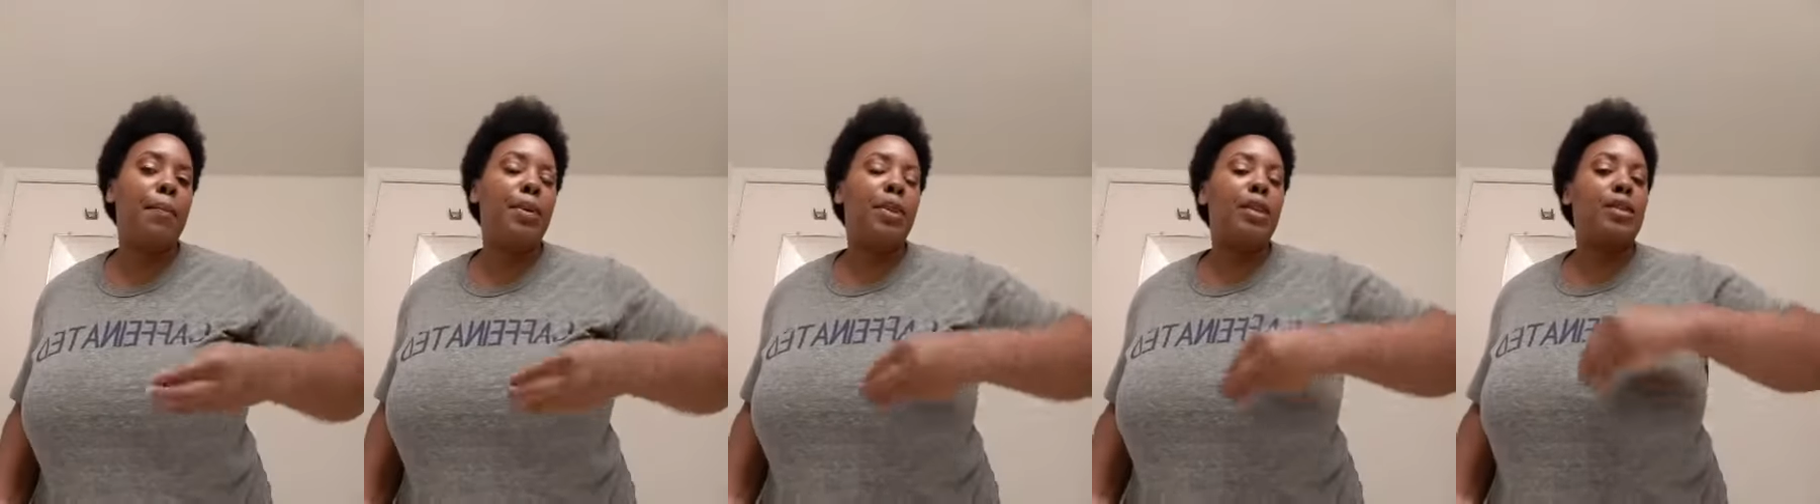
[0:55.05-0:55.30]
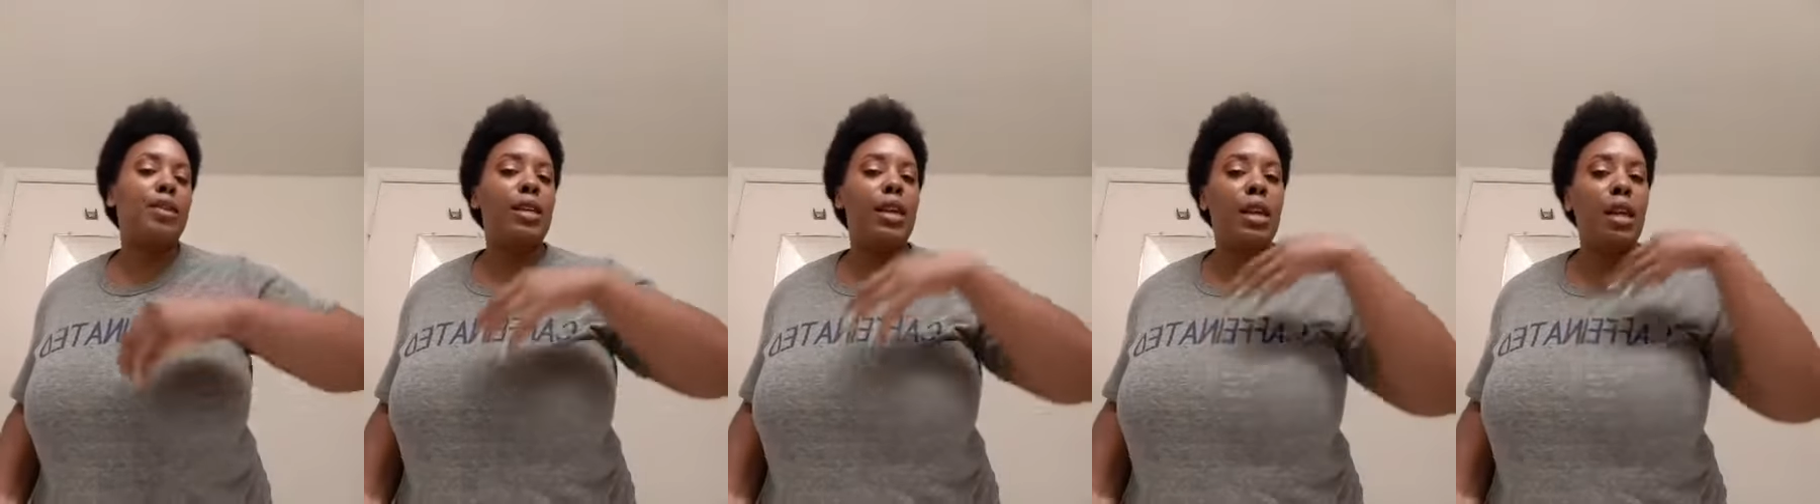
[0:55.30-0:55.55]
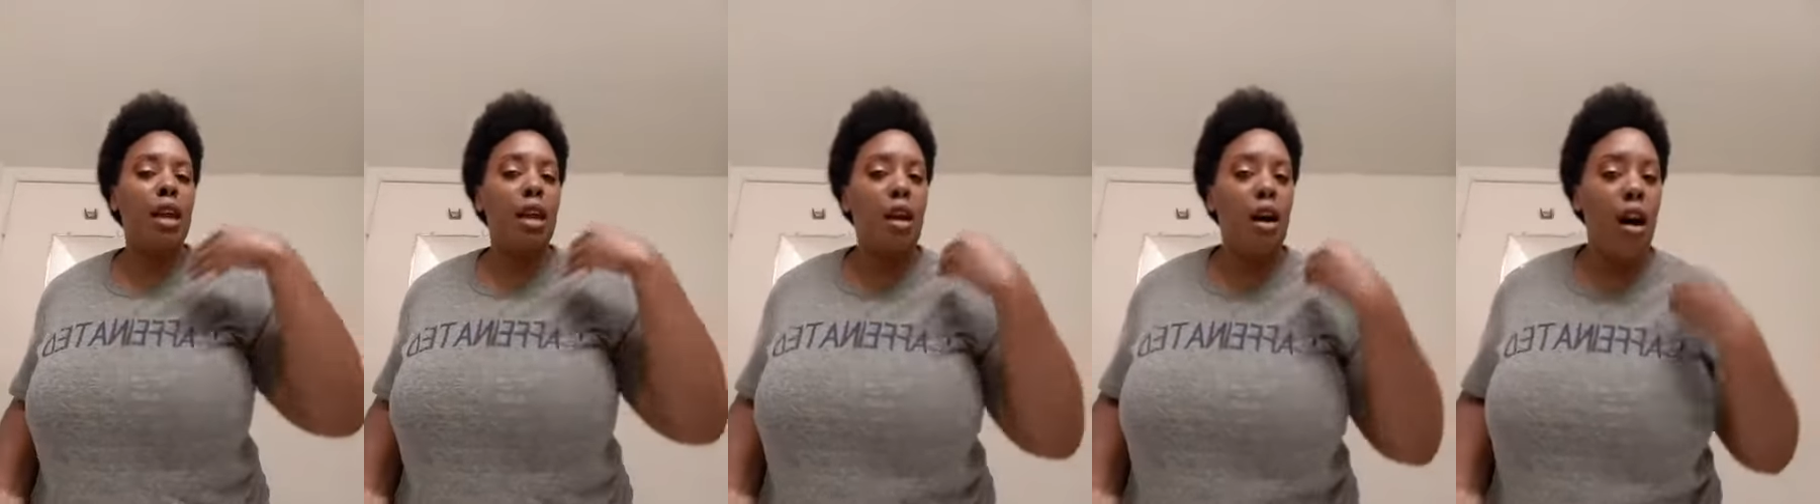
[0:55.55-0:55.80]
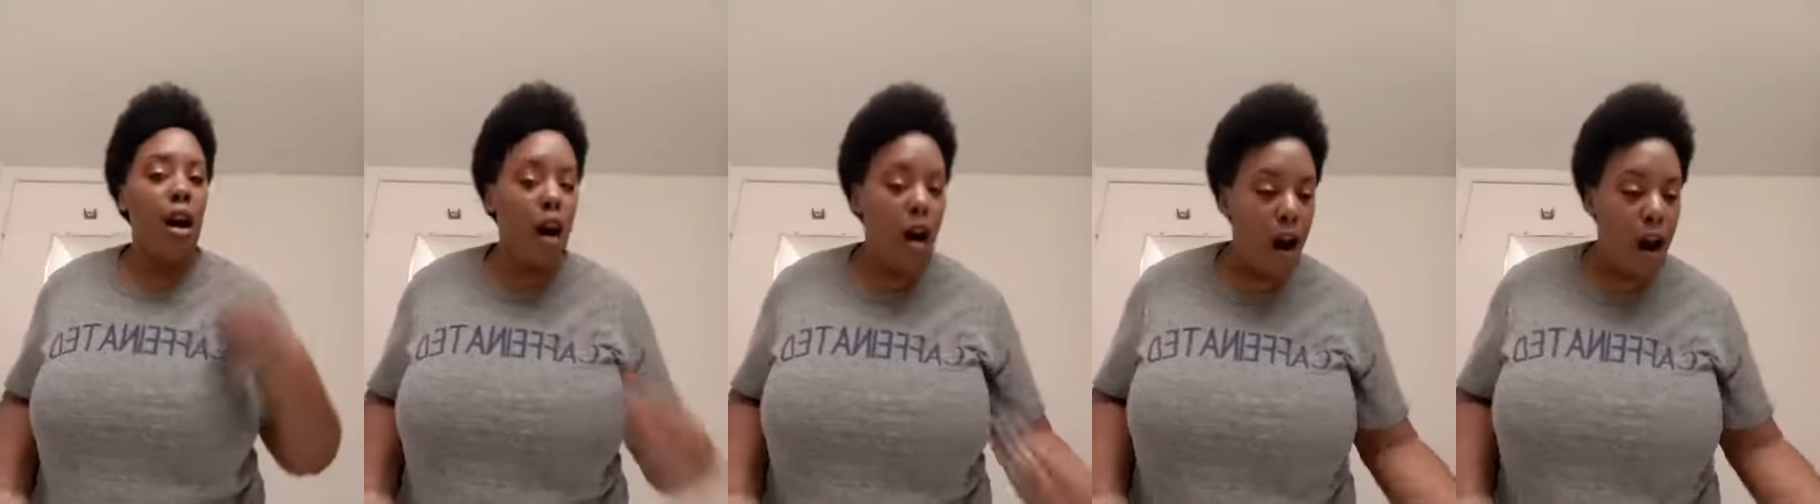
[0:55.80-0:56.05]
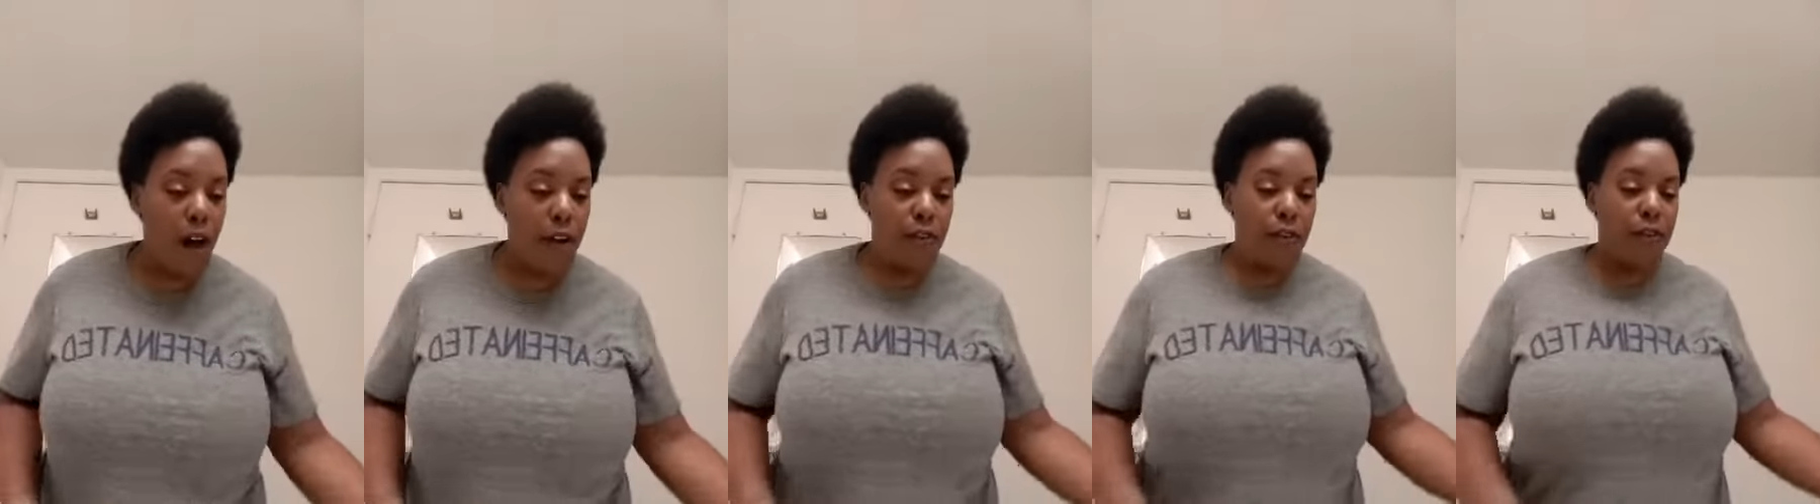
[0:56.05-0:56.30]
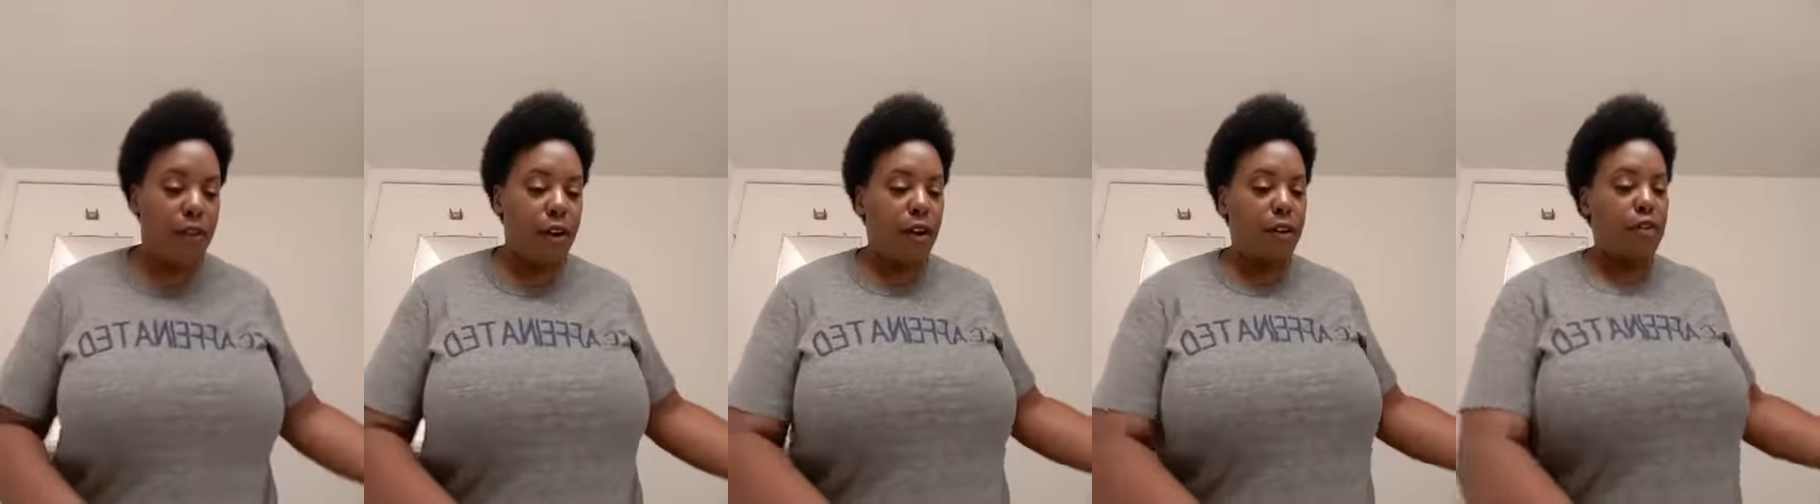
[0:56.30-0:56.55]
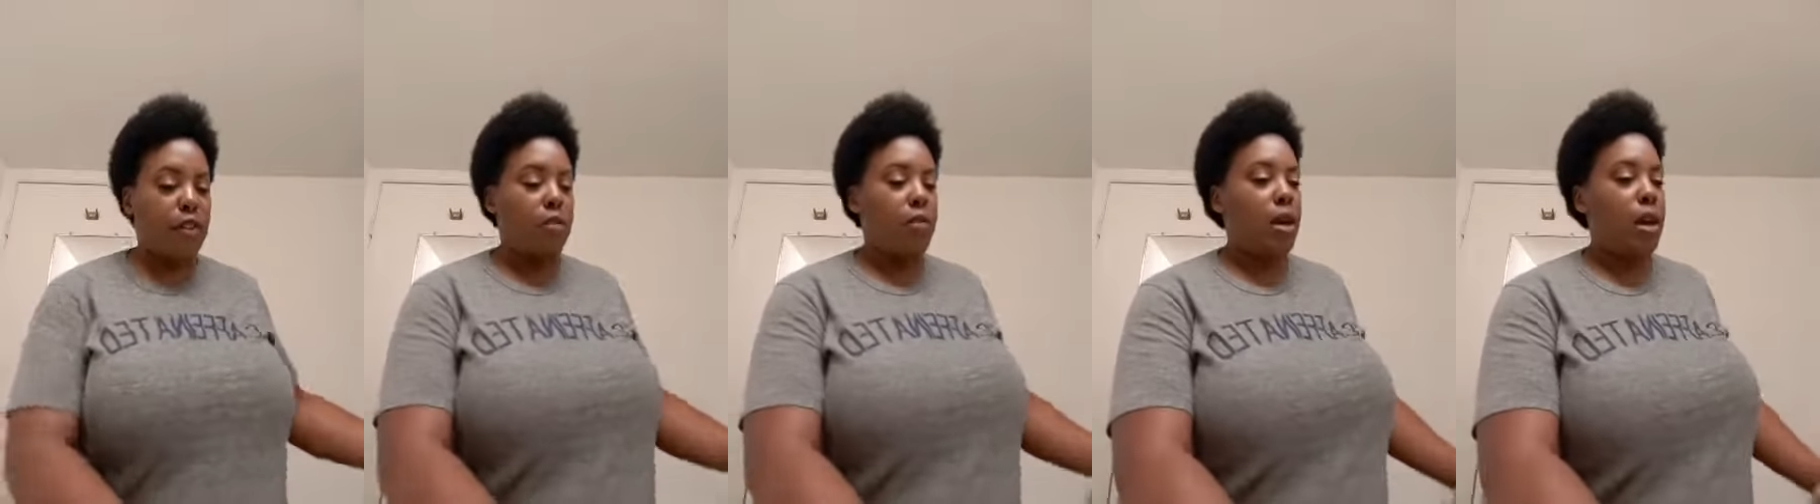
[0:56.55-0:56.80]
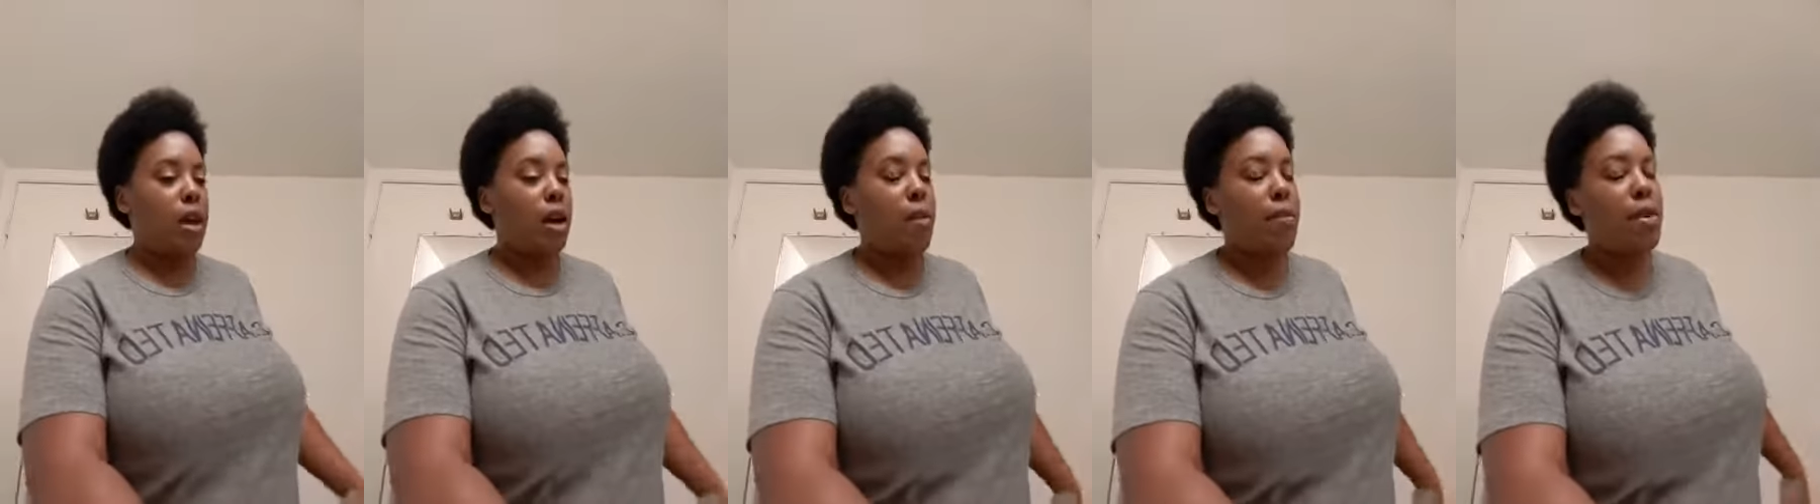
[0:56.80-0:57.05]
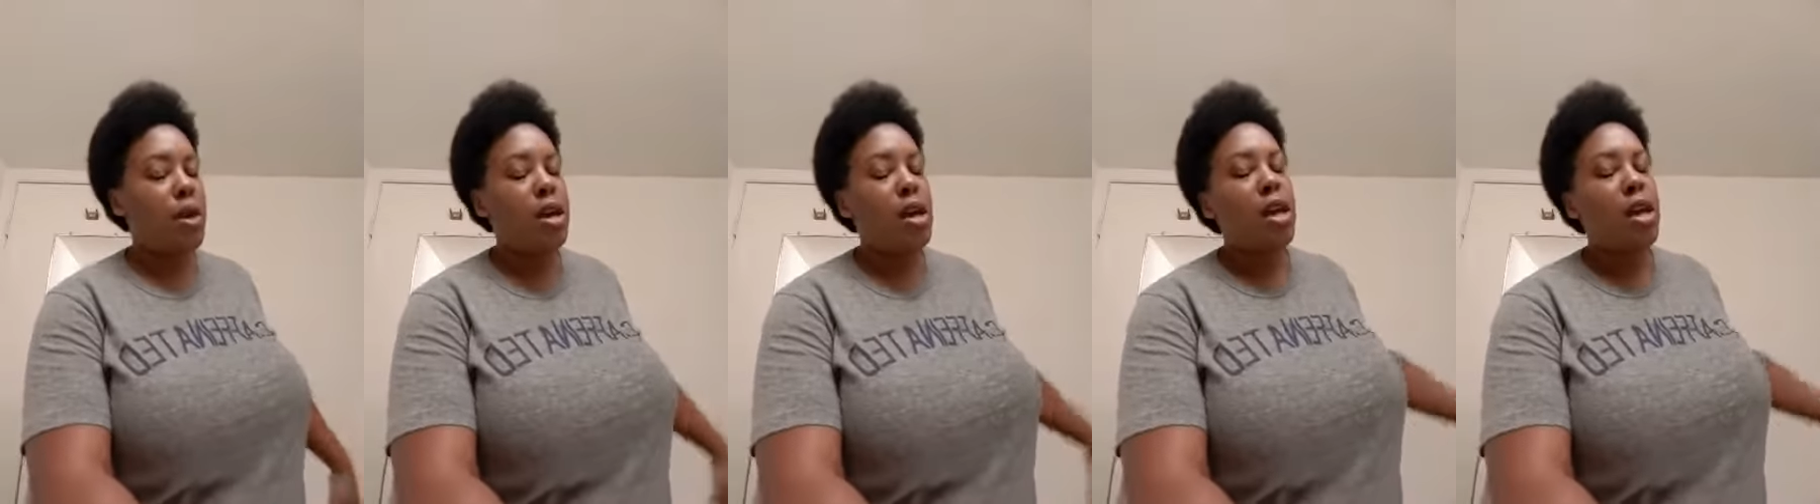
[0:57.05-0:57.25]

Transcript: but the taking off of the makeup.